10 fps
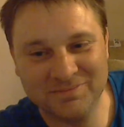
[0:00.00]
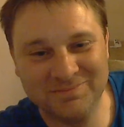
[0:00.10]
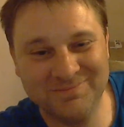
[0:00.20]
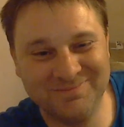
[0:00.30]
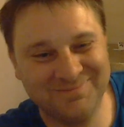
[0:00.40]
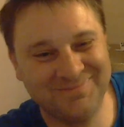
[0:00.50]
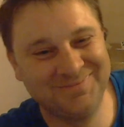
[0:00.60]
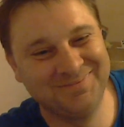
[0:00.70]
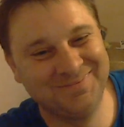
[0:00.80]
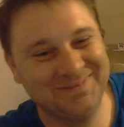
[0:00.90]
At
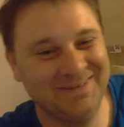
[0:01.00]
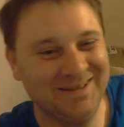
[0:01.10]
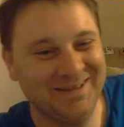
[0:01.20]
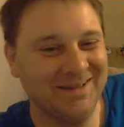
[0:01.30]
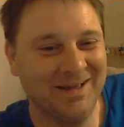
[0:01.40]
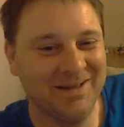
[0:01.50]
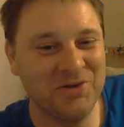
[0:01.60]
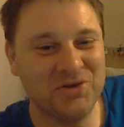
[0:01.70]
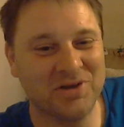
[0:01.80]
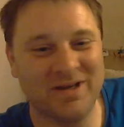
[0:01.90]

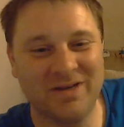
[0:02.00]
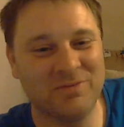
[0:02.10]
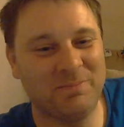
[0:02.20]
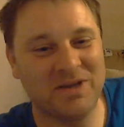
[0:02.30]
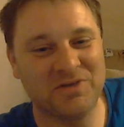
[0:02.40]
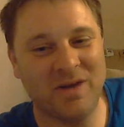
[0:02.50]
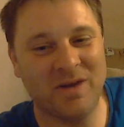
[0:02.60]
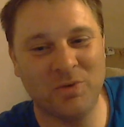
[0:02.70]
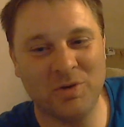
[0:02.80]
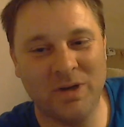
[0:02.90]
least you could give the
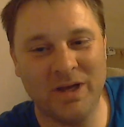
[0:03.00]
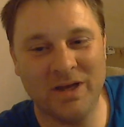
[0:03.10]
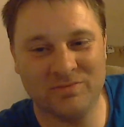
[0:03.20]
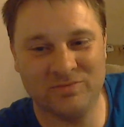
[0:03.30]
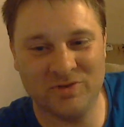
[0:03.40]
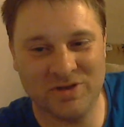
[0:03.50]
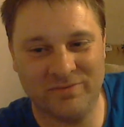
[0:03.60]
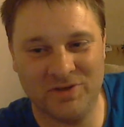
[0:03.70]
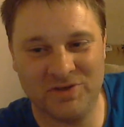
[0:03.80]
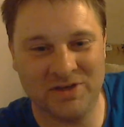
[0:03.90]
petrified wood away, Chris
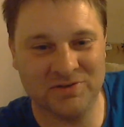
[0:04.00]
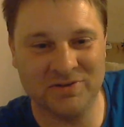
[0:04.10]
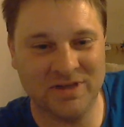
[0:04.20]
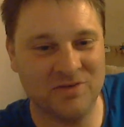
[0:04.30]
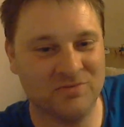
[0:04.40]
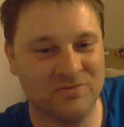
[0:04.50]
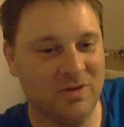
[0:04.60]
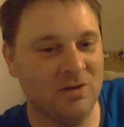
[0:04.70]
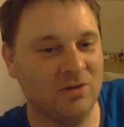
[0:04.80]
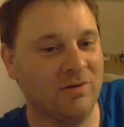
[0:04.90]
F.E. Jackson, and say,
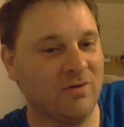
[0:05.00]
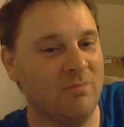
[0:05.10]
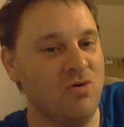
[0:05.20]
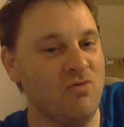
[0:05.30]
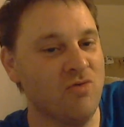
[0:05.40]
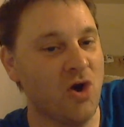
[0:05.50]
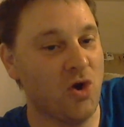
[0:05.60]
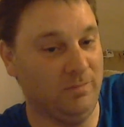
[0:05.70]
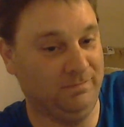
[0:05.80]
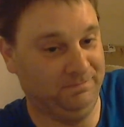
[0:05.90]
oh, look, I've got a moon rock.